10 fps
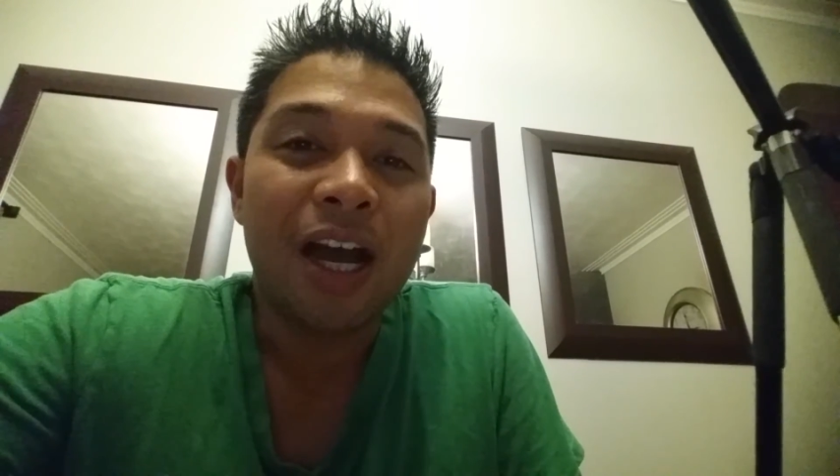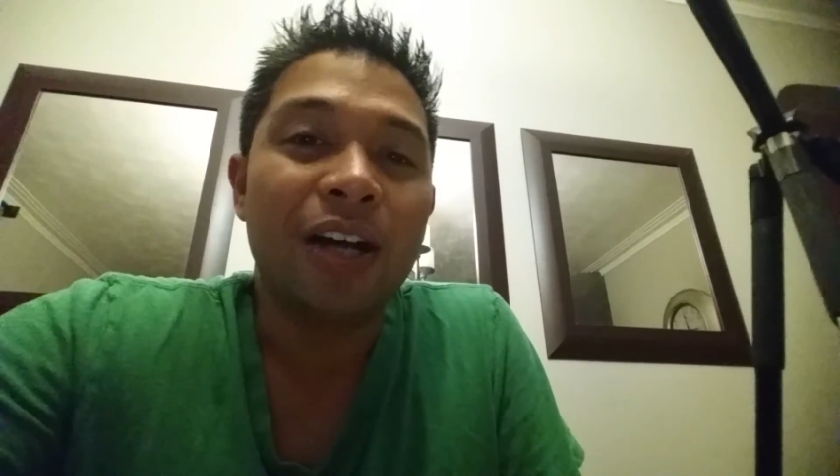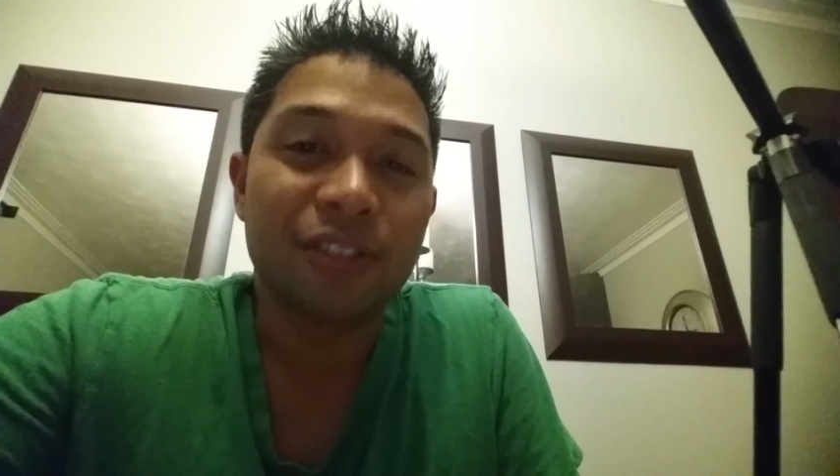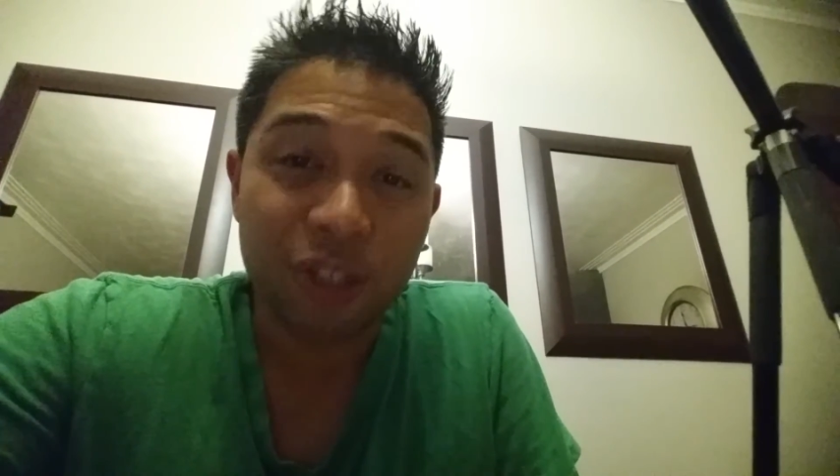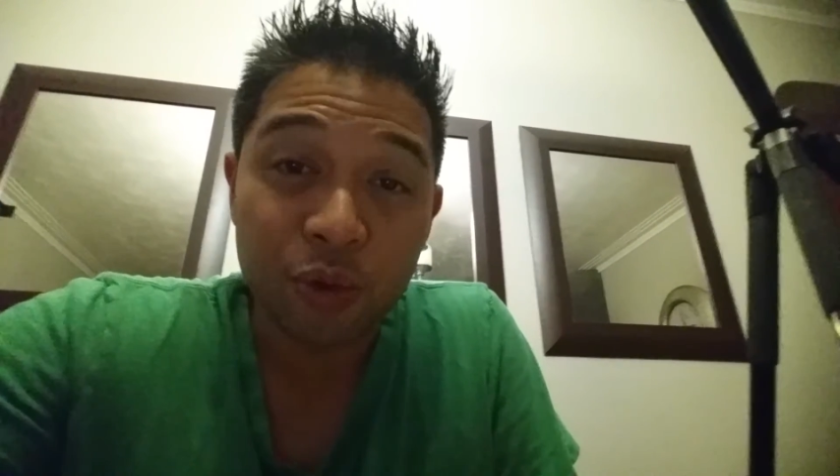
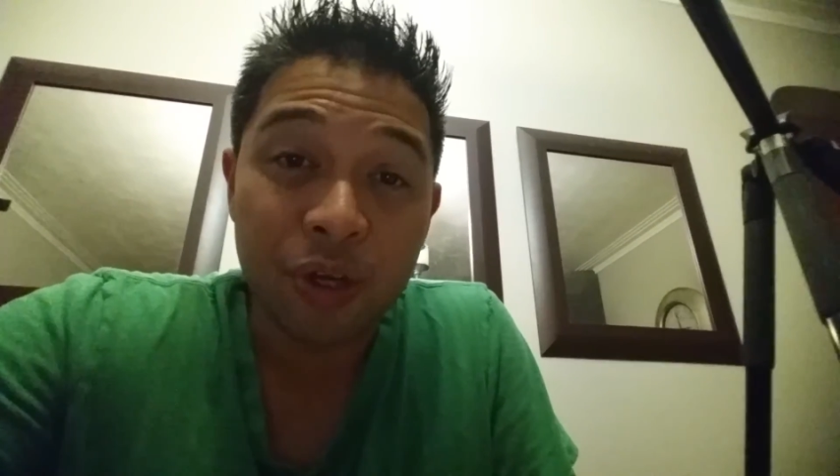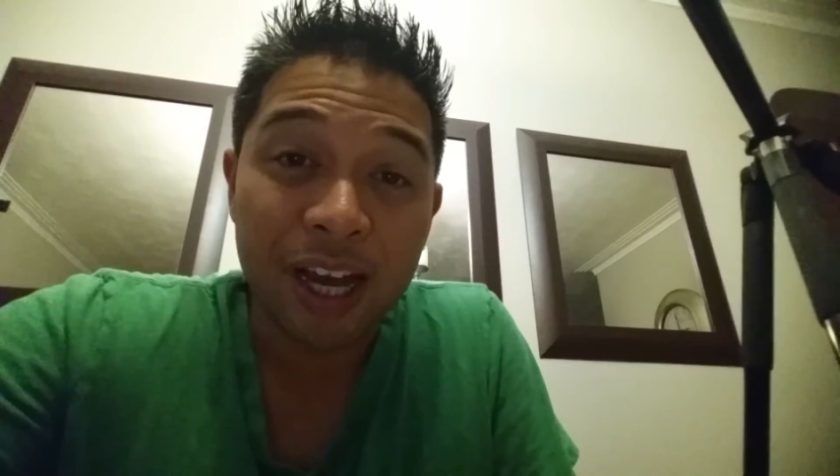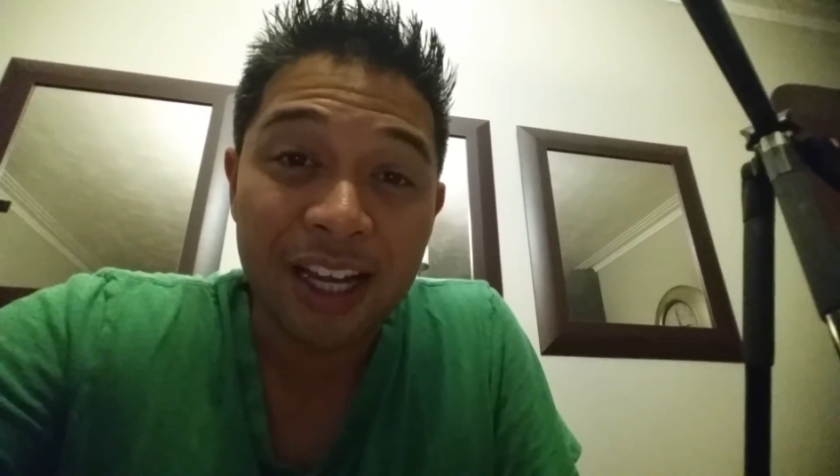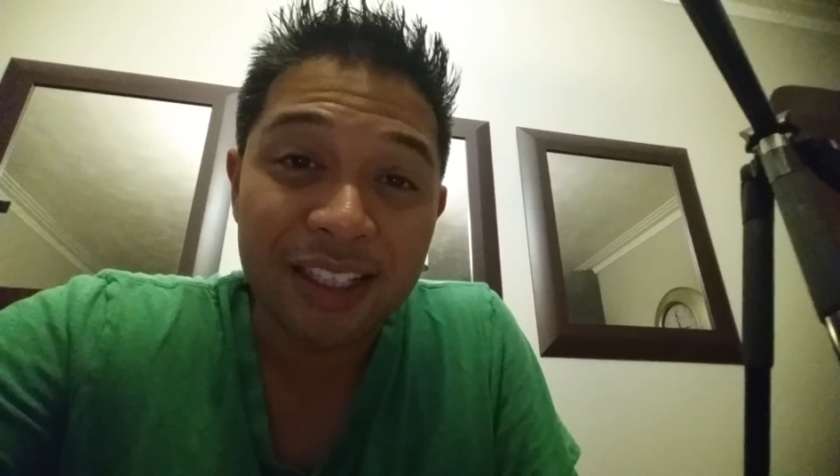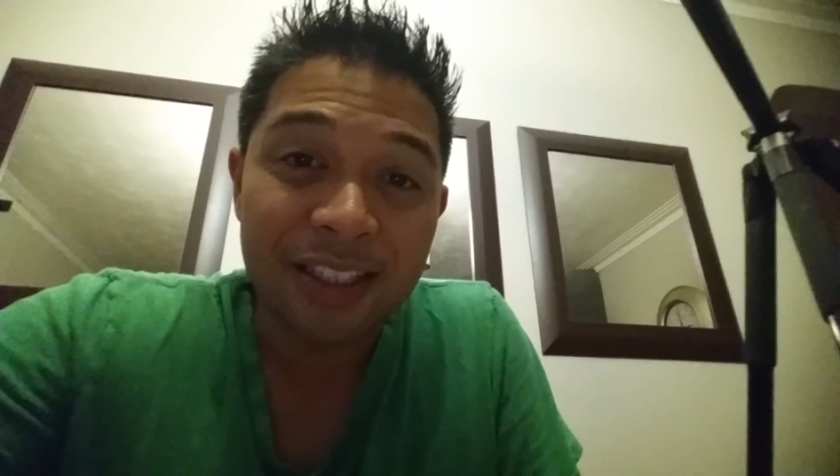I'll see you
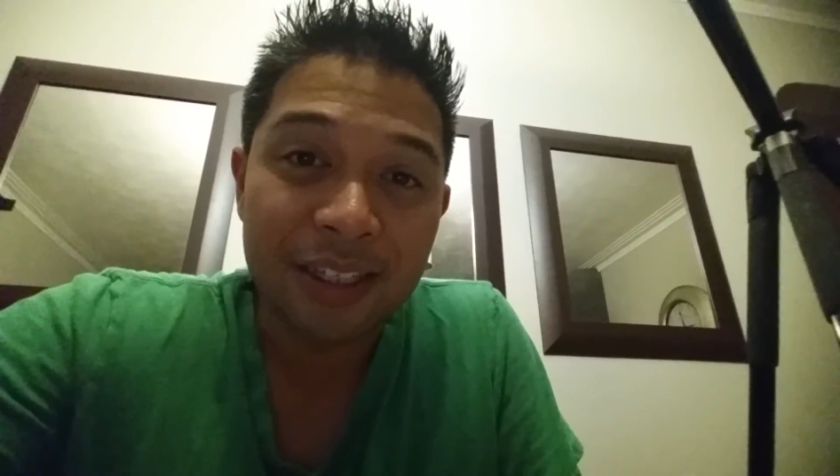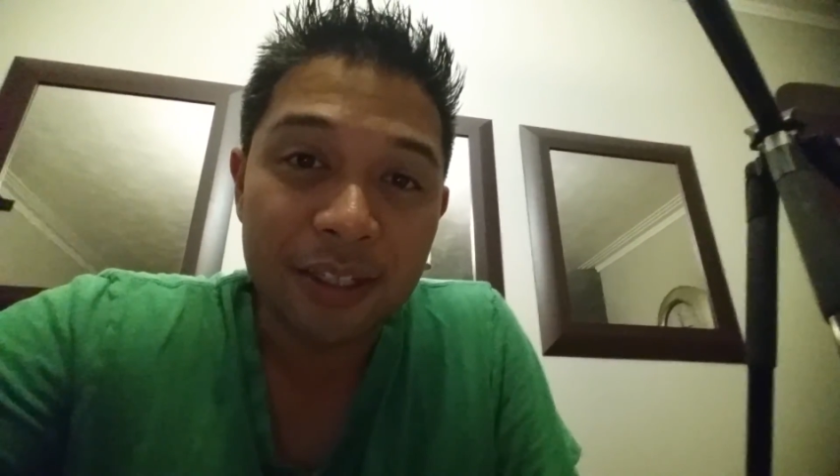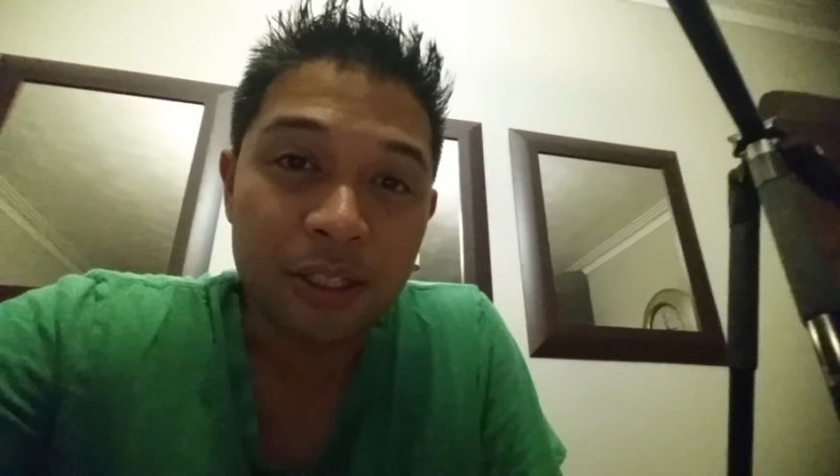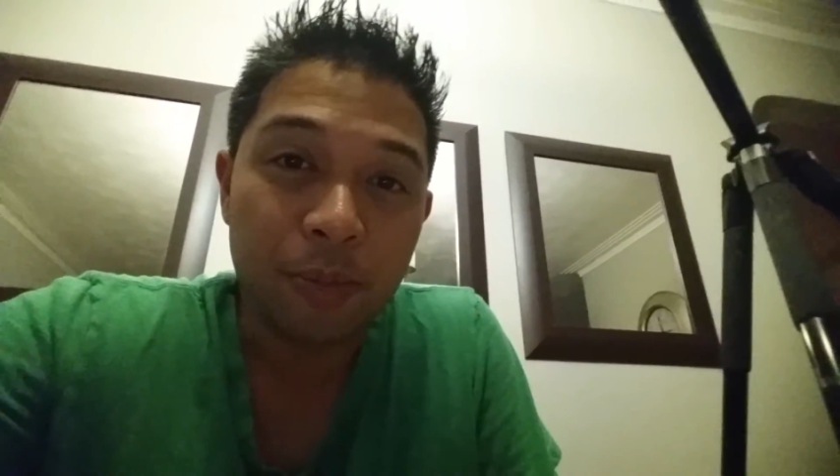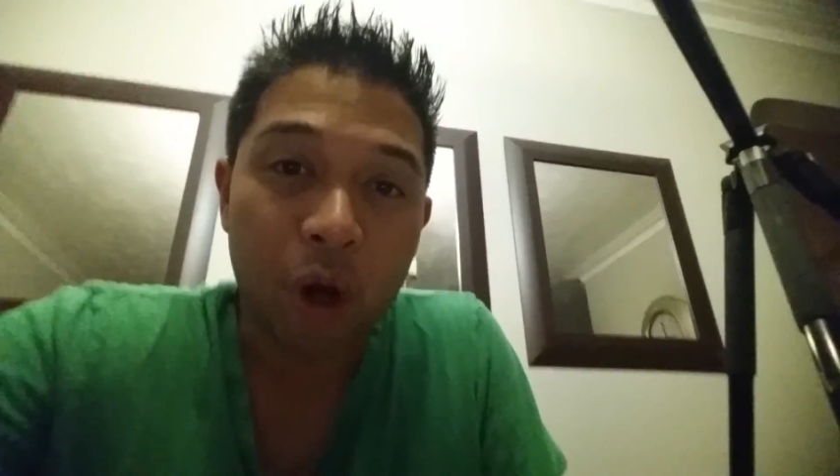guys
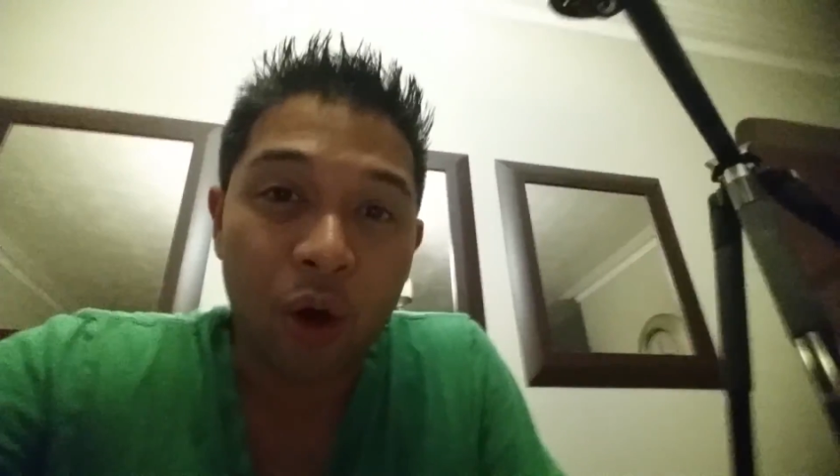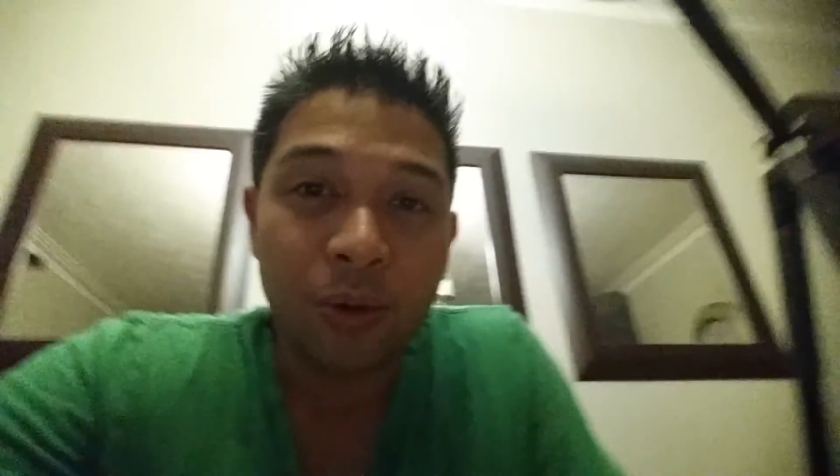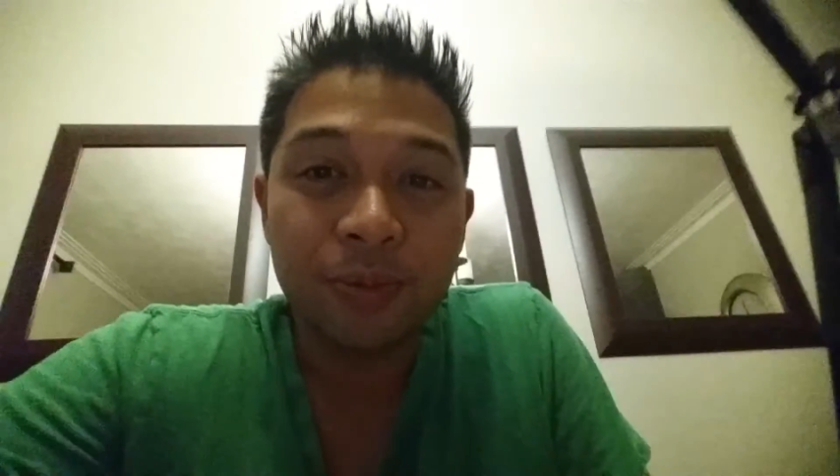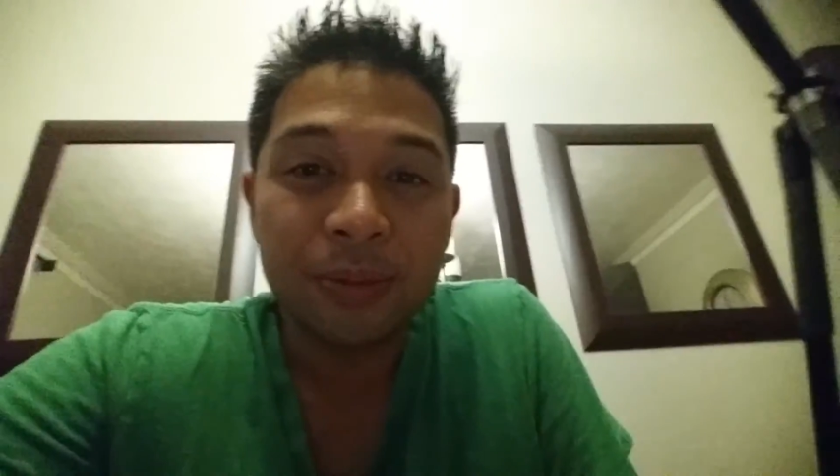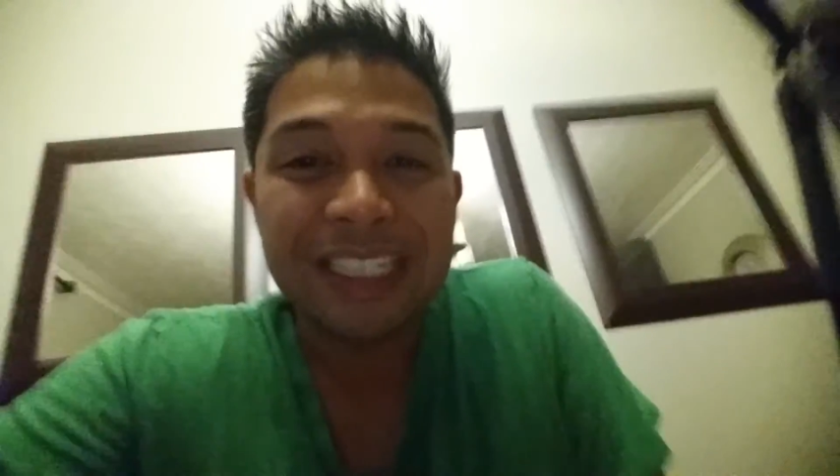tomorrow.